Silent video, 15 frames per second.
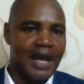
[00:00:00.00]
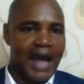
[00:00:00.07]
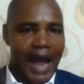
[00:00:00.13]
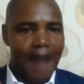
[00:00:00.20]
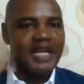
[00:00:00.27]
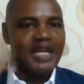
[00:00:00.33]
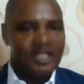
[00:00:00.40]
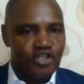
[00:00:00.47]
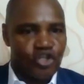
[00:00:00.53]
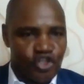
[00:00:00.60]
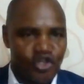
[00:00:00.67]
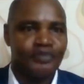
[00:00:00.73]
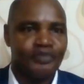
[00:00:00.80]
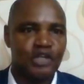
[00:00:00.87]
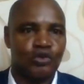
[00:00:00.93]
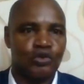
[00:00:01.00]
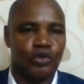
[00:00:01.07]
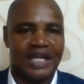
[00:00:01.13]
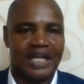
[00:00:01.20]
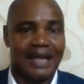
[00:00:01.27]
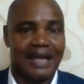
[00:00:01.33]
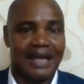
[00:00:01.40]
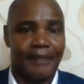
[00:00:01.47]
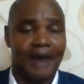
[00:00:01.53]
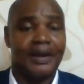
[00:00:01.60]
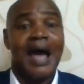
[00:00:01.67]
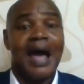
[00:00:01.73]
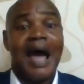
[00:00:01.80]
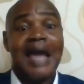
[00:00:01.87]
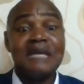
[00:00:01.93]
I mean, it's just something to think
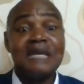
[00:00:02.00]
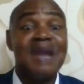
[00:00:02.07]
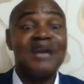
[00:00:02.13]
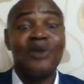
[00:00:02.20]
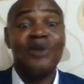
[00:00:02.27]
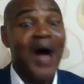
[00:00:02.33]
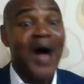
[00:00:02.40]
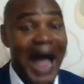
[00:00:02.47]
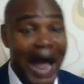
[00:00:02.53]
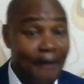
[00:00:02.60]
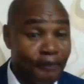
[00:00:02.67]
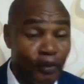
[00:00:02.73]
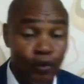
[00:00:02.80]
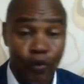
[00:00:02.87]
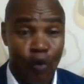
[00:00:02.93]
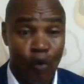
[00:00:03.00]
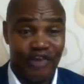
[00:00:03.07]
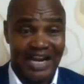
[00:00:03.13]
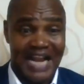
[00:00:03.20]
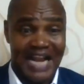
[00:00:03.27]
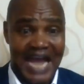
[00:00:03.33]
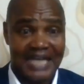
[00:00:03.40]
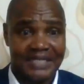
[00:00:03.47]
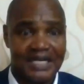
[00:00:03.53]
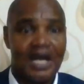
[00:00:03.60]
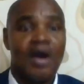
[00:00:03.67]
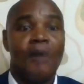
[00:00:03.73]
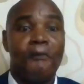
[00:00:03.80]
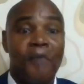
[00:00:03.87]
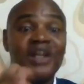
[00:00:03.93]
about. It may not happen overnight,
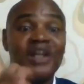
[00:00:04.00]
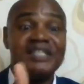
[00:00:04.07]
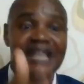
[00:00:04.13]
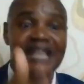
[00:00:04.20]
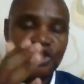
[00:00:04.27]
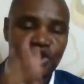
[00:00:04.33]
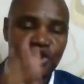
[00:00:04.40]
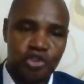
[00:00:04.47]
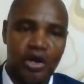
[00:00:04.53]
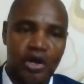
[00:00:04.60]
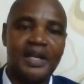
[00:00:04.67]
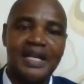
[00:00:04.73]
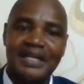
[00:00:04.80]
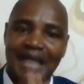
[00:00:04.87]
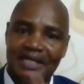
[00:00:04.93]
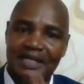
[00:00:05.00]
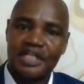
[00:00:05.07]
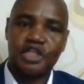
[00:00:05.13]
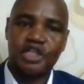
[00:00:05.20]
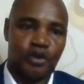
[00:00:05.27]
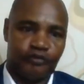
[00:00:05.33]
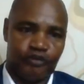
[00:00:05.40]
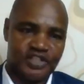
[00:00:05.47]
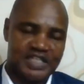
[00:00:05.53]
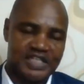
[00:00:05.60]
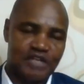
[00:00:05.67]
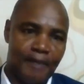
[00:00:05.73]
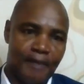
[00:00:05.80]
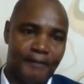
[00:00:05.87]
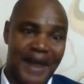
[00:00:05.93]
but it's a journey that each of us need
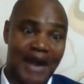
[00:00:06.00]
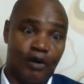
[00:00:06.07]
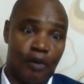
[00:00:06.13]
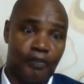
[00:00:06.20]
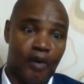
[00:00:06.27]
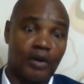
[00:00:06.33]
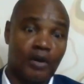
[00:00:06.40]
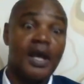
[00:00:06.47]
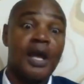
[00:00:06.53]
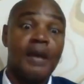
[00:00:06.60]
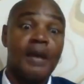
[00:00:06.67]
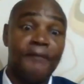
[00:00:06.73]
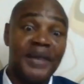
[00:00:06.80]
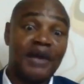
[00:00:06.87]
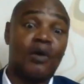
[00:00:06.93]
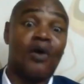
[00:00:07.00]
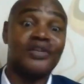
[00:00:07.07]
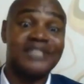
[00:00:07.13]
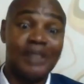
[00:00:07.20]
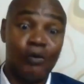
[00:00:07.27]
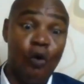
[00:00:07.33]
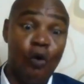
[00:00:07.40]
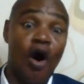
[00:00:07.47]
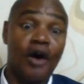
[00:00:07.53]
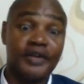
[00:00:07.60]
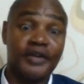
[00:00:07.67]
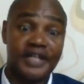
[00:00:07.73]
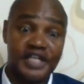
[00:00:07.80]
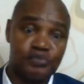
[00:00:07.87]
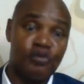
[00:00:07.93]
to embark upon because the world
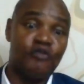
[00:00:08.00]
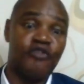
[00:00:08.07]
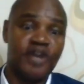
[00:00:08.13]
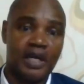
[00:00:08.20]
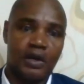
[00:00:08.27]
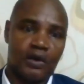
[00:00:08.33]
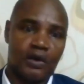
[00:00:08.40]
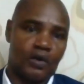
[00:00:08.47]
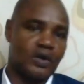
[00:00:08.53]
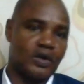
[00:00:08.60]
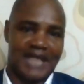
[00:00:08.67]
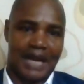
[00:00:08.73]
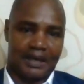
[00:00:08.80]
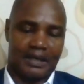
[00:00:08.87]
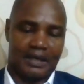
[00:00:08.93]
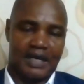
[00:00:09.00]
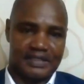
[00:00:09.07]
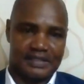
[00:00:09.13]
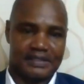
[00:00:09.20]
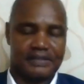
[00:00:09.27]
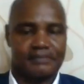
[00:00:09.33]
is moving contactless.